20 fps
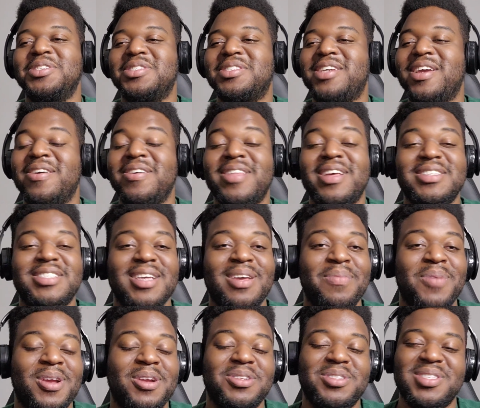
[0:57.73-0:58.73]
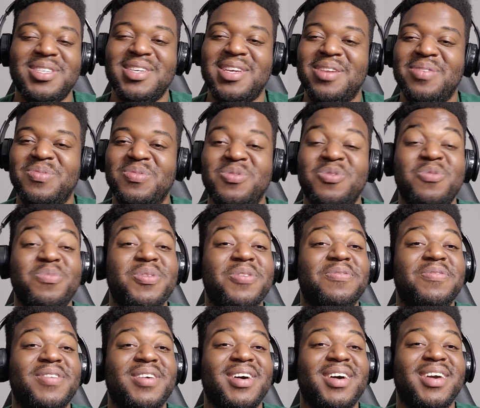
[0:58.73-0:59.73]
Just carry that same energy and we'll be
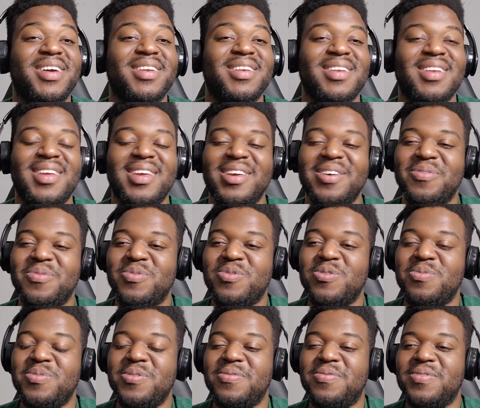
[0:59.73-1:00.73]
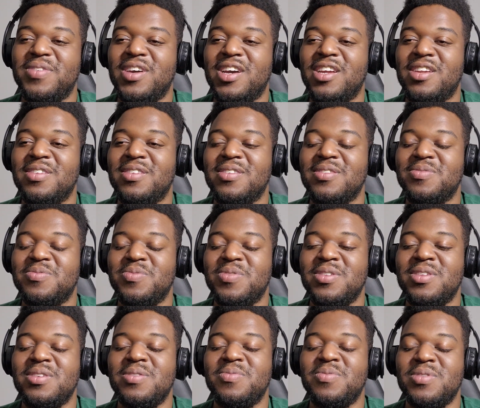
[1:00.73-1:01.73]
fine. We'll be fine.
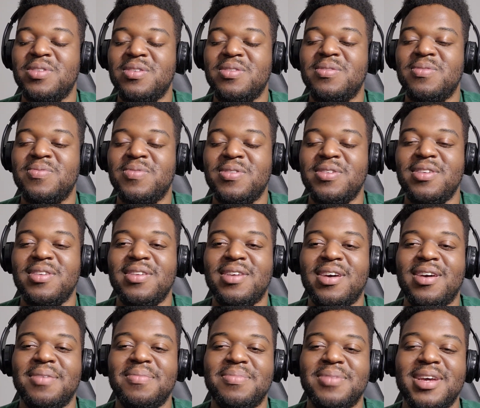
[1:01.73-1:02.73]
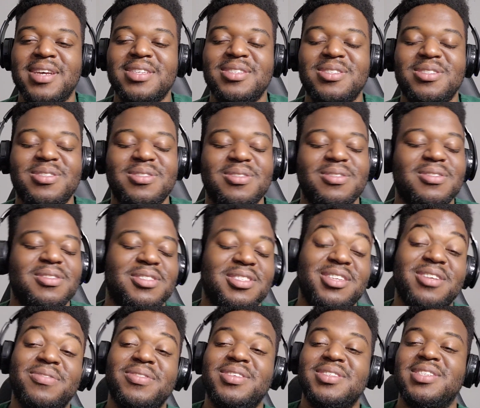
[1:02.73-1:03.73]
really, really, really um, nice
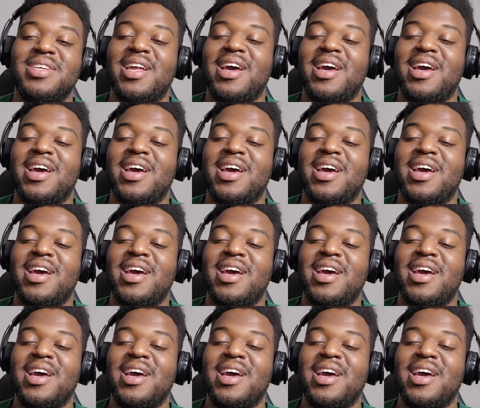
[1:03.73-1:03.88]
series that